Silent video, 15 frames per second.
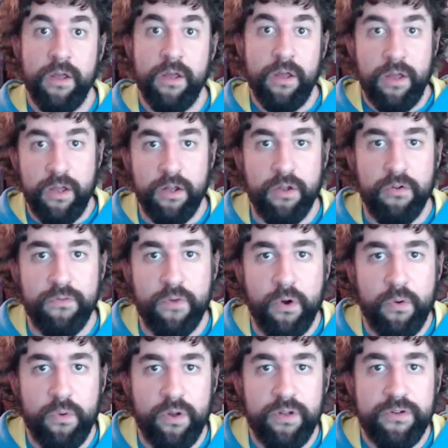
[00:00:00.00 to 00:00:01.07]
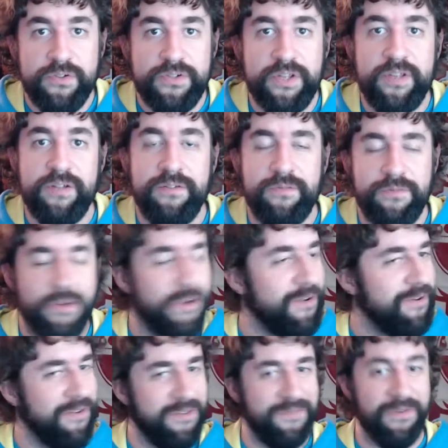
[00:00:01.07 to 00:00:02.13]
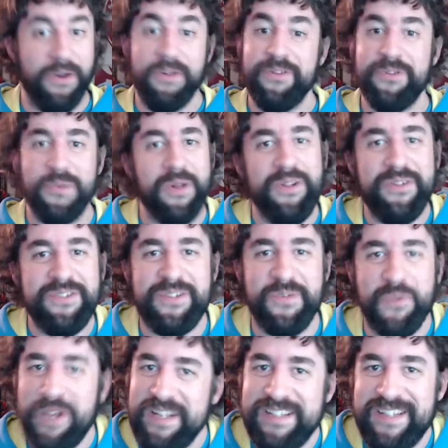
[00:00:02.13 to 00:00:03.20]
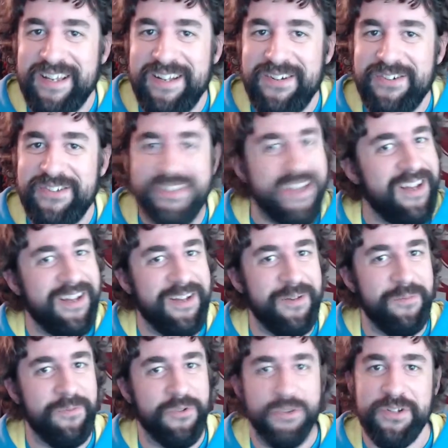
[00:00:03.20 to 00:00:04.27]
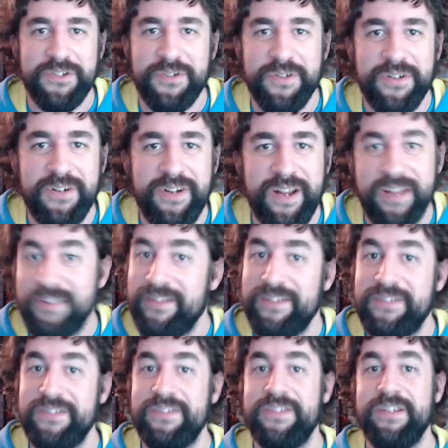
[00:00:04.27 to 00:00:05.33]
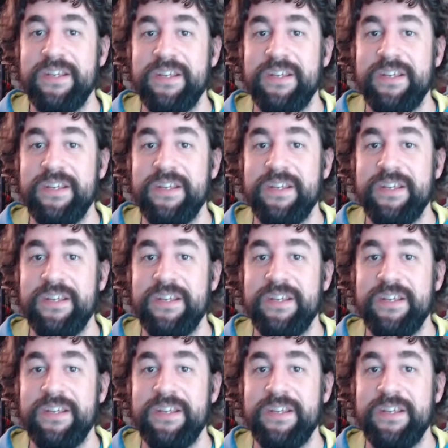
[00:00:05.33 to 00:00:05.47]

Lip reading: Hello, Vault Dwellers and Wastelanders. I am Chris Krieger, and this is the